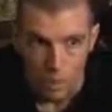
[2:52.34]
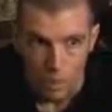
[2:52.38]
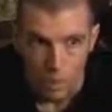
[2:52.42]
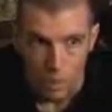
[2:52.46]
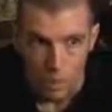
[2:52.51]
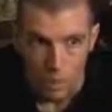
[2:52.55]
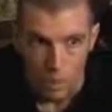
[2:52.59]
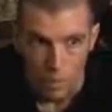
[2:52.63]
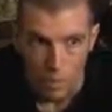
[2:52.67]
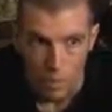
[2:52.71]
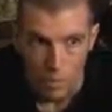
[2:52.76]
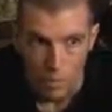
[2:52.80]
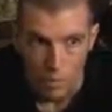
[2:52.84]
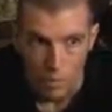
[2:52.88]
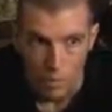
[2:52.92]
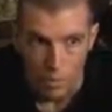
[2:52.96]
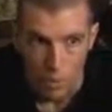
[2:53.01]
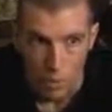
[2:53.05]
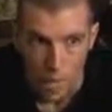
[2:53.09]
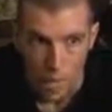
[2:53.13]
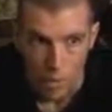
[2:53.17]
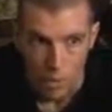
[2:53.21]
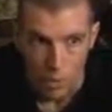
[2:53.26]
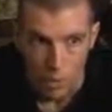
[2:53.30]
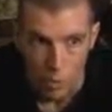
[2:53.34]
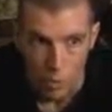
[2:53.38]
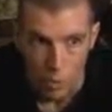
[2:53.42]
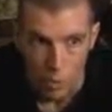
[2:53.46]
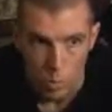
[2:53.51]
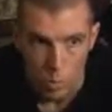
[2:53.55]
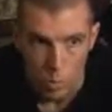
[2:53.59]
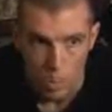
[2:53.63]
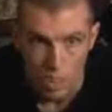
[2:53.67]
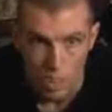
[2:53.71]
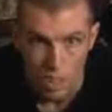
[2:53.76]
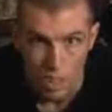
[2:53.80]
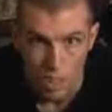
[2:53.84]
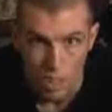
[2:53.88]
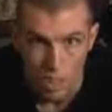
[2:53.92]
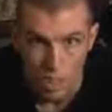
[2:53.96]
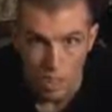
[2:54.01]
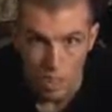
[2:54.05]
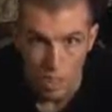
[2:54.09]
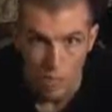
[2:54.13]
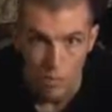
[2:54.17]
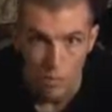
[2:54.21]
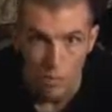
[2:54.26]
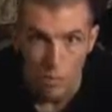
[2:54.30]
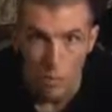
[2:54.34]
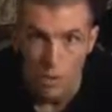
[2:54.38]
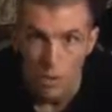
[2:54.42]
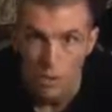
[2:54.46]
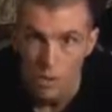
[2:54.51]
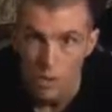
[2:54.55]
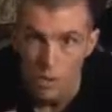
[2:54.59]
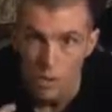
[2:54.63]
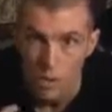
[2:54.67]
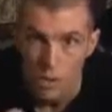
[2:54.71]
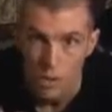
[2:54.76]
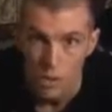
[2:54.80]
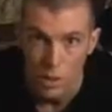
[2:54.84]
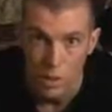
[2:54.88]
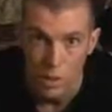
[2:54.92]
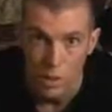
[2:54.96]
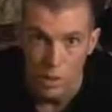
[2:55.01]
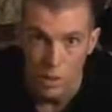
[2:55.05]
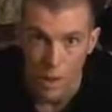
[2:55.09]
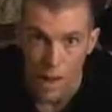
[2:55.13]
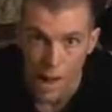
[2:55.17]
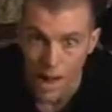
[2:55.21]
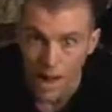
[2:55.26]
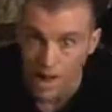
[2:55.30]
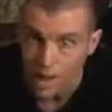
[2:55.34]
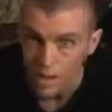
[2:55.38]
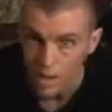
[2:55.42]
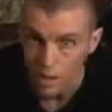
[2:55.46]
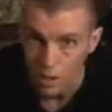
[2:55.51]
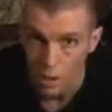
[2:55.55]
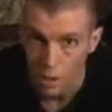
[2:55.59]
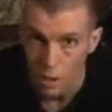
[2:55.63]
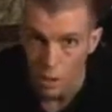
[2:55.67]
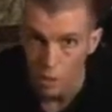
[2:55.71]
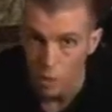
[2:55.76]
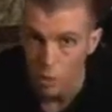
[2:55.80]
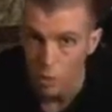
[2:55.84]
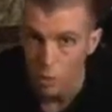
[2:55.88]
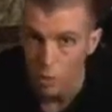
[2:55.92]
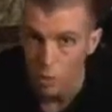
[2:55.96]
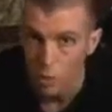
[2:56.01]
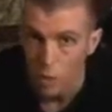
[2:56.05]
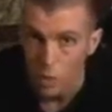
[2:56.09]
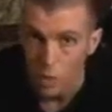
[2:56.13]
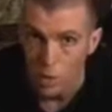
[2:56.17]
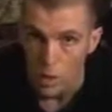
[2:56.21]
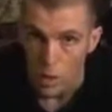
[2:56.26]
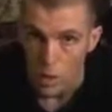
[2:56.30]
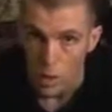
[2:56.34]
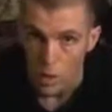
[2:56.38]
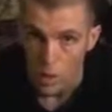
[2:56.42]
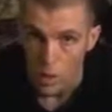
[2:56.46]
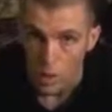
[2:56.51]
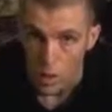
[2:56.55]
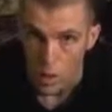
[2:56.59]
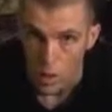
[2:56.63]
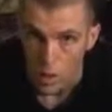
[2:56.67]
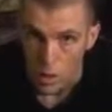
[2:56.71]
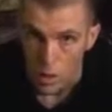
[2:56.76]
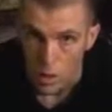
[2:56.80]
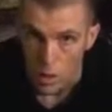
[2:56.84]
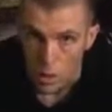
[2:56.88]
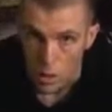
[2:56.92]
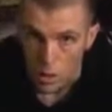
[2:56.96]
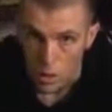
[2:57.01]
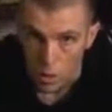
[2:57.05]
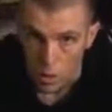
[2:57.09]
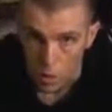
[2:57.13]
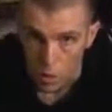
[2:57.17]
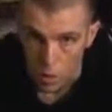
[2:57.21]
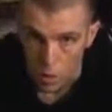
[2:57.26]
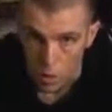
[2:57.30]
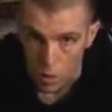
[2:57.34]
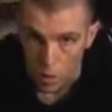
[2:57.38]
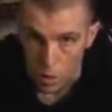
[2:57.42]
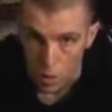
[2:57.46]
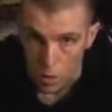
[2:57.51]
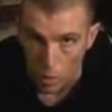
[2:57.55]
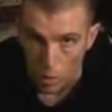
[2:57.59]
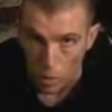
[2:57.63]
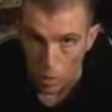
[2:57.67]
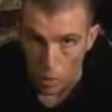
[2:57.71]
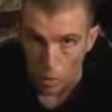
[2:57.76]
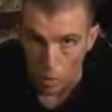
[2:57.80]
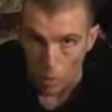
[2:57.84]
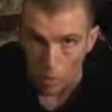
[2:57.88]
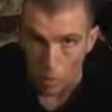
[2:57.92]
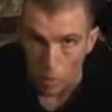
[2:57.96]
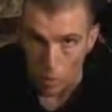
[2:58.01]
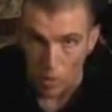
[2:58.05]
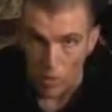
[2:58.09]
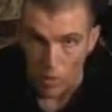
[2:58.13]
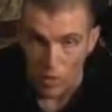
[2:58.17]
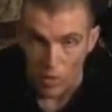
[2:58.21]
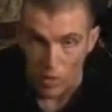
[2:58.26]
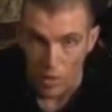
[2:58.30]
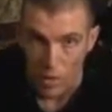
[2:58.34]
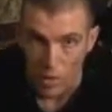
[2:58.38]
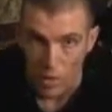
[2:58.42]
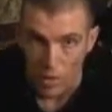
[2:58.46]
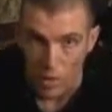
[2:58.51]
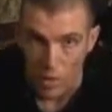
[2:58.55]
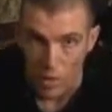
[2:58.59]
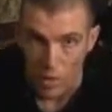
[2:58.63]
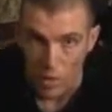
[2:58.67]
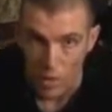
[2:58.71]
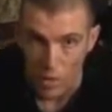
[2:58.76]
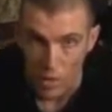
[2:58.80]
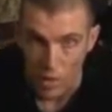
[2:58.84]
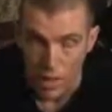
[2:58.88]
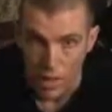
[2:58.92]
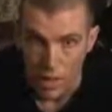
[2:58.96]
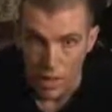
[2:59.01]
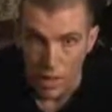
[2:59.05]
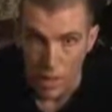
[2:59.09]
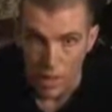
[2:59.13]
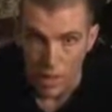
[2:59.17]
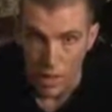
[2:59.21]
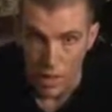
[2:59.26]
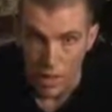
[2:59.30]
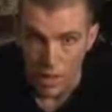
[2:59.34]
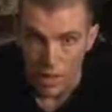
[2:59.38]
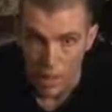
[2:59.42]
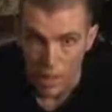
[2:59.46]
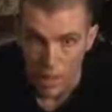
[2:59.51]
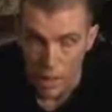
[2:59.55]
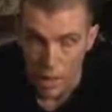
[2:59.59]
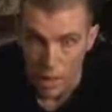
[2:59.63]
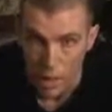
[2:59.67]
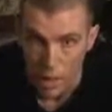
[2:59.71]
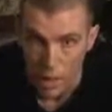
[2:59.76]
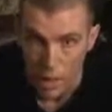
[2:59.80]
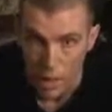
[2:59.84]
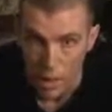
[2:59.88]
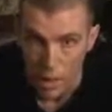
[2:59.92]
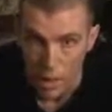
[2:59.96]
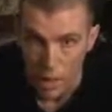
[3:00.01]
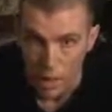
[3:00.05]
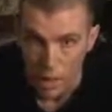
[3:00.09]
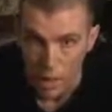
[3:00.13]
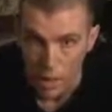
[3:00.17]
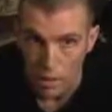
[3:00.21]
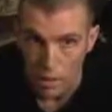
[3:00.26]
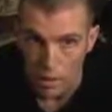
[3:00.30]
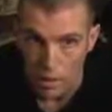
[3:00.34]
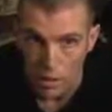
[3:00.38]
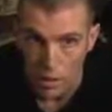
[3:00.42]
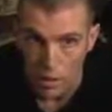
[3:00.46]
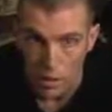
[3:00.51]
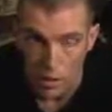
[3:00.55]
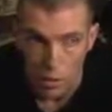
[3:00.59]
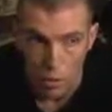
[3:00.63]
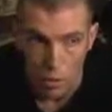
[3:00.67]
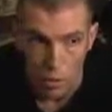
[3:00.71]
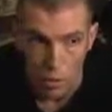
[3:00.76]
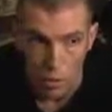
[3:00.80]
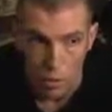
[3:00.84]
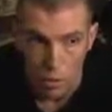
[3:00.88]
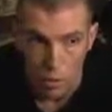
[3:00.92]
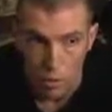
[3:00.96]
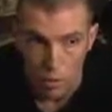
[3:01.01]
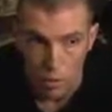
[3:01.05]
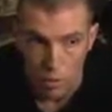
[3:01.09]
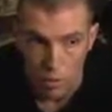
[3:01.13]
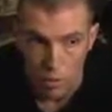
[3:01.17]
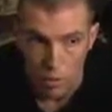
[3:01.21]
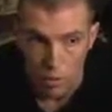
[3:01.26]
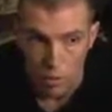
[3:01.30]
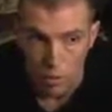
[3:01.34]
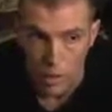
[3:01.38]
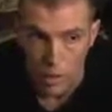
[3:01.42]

it's kind of a natural position. It feels good on your back too. So as far as the other exercises I do or